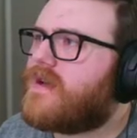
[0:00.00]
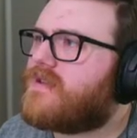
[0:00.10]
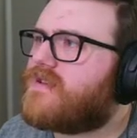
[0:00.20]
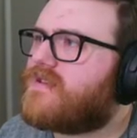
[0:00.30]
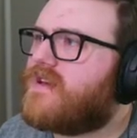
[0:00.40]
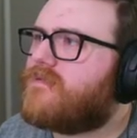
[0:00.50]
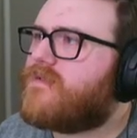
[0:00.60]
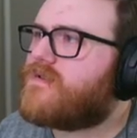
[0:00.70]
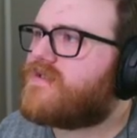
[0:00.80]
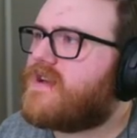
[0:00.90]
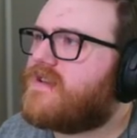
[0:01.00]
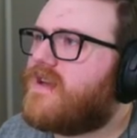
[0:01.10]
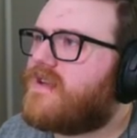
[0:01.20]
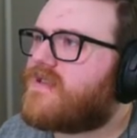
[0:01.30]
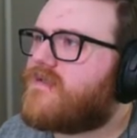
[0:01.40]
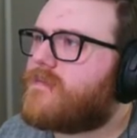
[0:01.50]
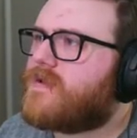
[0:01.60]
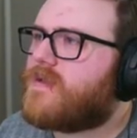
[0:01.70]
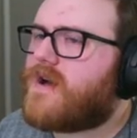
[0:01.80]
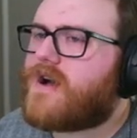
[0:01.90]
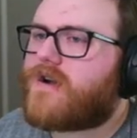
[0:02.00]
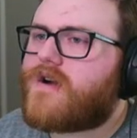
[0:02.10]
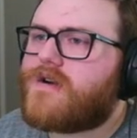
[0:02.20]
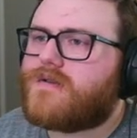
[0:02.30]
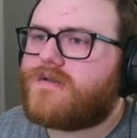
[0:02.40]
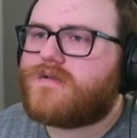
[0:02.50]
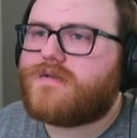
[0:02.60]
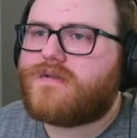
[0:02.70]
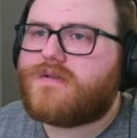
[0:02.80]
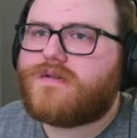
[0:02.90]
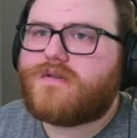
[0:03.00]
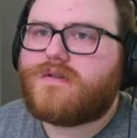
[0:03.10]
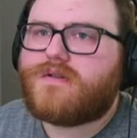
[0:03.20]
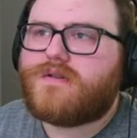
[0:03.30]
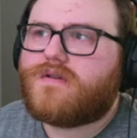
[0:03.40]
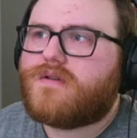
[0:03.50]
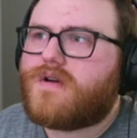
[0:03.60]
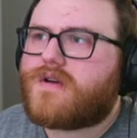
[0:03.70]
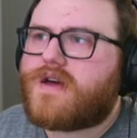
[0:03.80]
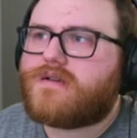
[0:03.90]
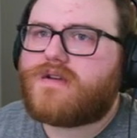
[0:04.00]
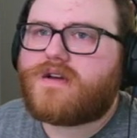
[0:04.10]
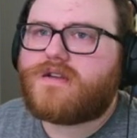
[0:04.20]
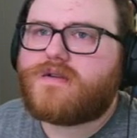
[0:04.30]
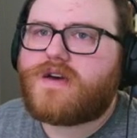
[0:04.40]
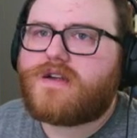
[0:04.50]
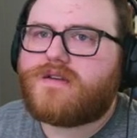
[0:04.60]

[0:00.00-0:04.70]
says get first aid kits from the locker. Okay, I can do that.